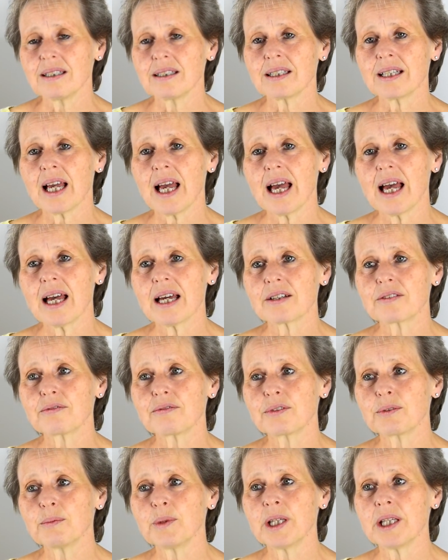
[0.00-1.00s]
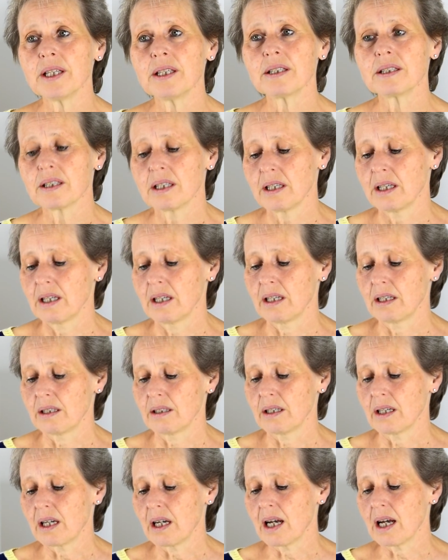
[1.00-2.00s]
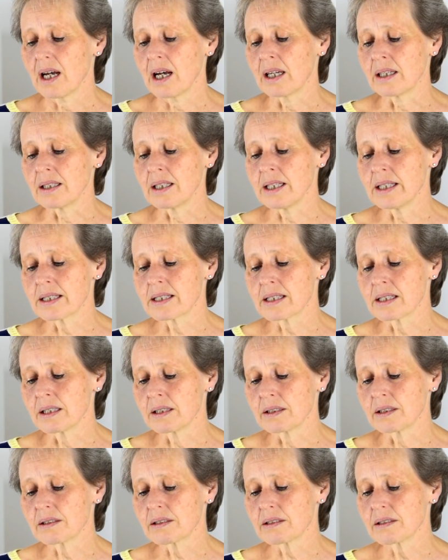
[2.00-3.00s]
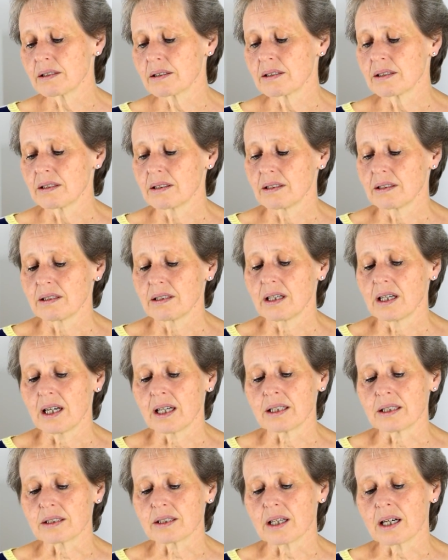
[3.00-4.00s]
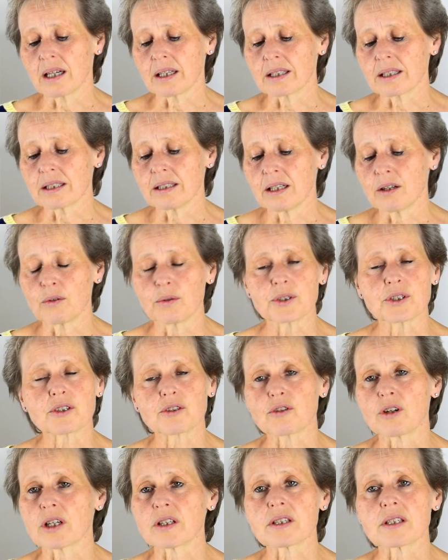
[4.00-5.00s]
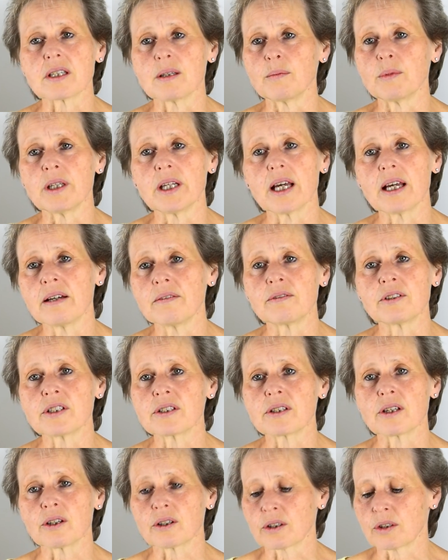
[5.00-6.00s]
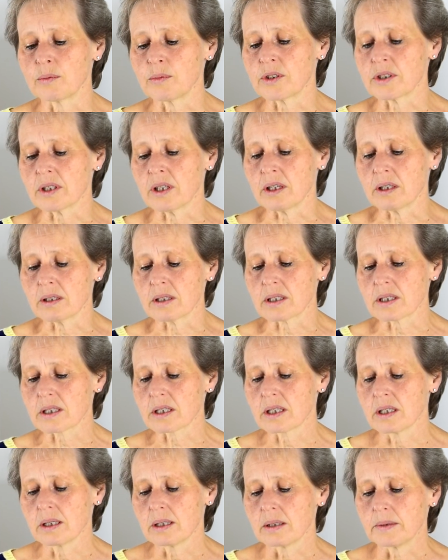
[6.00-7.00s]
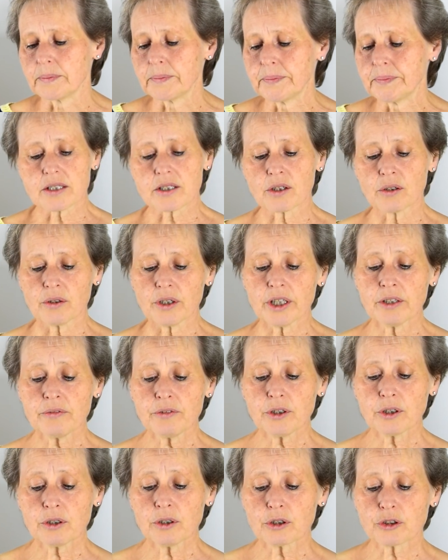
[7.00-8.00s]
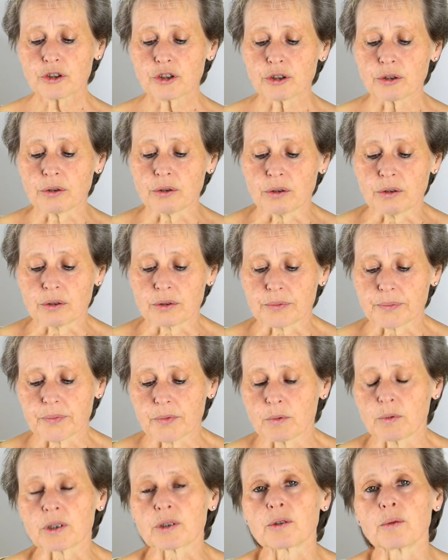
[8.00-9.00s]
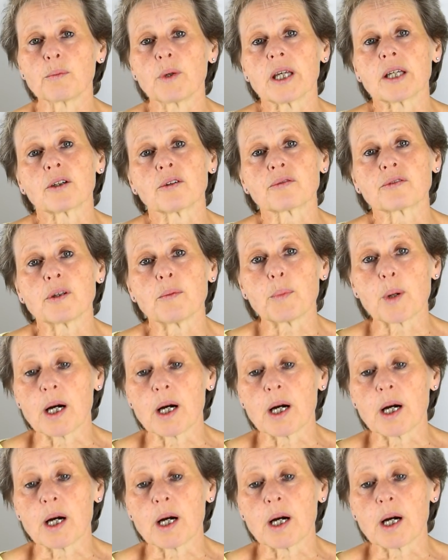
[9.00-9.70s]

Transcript: He cared for me, and listened, and I can always trust him in every circumstance. So, if you're not sure what to make of